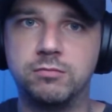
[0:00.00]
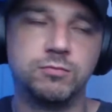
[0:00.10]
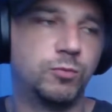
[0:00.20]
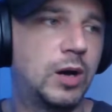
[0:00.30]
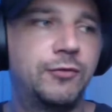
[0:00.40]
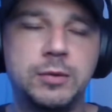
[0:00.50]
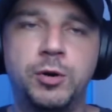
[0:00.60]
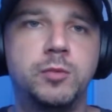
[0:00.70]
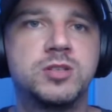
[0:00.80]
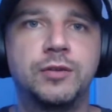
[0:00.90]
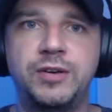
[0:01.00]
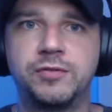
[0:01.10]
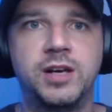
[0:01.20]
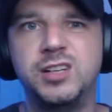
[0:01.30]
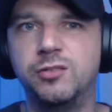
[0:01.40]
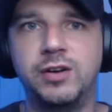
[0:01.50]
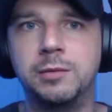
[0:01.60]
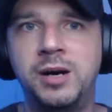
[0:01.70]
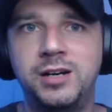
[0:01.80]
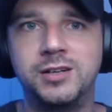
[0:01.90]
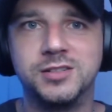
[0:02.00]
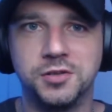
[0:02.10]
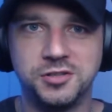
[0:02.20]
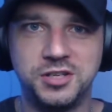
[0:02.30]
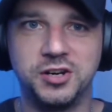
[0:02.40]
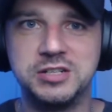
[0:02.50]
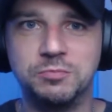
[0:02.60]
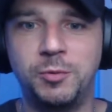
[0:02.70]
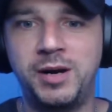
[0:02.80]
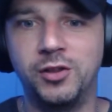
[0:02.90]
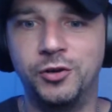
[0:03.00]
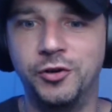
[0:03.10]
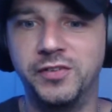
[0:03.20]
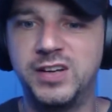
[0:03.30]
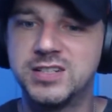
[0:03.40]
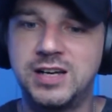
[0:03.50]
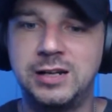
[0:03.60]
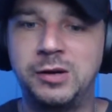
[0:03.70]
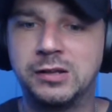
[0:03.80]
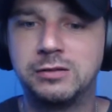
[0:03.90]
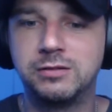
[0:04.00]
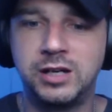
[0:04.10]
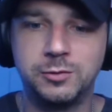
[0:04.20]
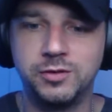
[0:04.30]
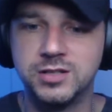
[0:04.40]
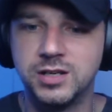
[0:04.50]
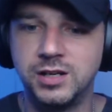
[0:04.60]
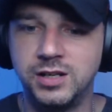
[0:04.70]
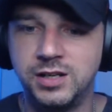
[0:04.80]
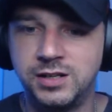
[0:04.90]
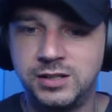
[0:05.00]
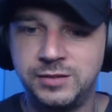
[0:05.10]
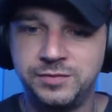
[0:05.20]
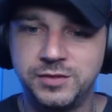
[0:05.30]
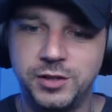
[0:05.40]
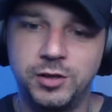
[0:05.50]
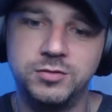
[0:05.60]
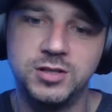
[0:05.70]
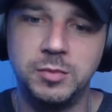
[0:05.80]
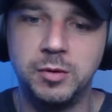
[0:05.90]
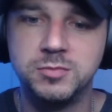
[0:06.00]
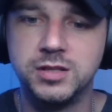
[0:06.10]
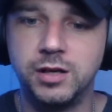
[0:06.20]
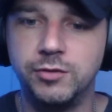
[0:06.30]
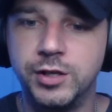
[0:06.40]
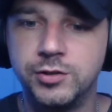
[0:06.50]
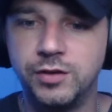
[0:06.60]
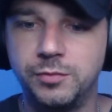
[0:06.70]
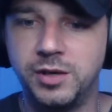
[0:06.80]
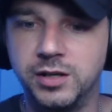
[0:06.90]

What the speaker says: Whatever he bought himself after that, it doesn't really matter as long as he got his mum out of the hood. And that's kind of like what they're saying here. Yo, tell my mum's in that Range Rover, man.